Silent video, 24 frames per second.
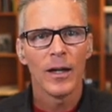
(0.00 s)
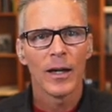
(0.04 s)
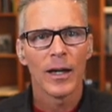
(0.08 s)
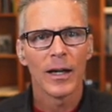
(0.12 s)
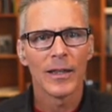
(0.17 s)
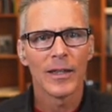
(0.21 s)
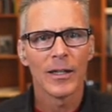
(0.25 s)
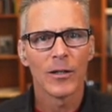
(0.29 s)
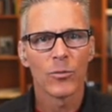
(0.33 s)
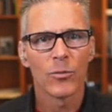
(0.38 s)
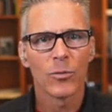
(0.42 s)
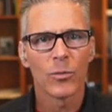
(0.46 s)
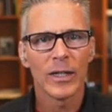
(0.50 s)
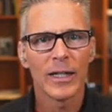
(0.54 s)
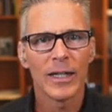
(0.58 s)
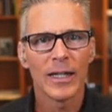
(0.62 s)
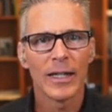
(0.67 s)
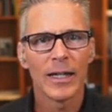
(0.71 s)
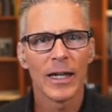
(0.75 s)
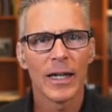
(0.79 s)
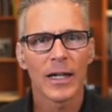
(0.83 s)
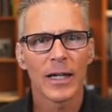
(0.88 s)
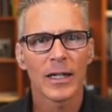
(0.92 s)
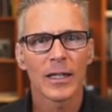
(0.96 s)
And then
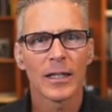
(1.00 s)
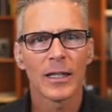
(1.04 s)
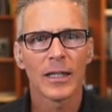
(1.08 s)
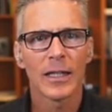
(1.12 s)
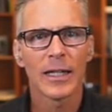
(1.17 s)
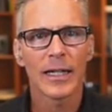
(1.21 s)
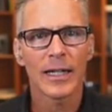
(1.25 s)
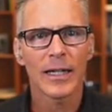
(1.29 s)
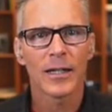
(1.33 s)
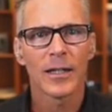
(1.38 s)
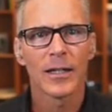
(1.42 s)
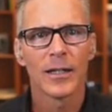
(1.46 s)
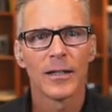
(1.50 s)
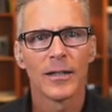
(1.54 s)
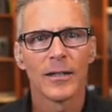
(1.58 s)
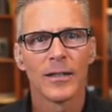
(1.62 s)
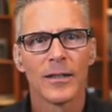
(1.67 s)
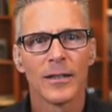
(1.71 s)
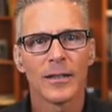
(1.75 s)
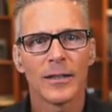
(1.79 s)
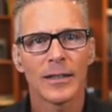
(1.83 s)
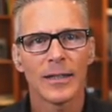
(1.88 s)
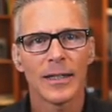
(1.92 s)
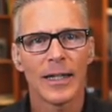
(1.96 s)
we click
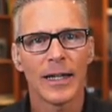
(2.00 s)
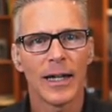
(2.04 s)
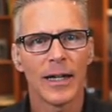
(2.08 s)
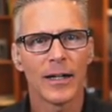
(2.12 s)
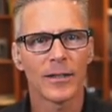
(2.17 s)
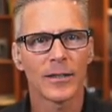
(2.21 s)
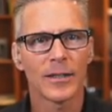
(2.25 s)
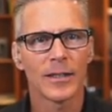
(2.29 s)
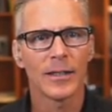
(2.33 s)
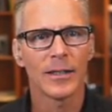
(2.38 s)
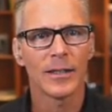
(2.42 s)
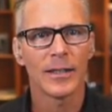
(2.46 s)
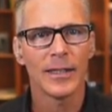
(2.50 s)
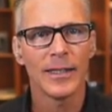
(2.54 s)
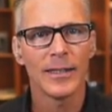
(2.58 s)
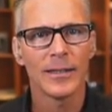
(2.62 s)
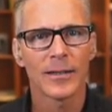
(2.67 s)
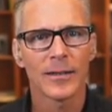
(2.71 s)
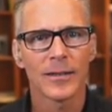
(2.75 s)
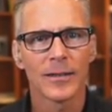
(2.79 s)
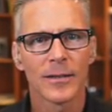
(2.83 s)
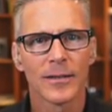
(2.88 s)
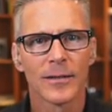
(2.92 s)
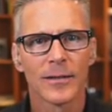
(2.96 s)

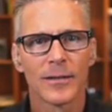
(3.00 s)
calculate.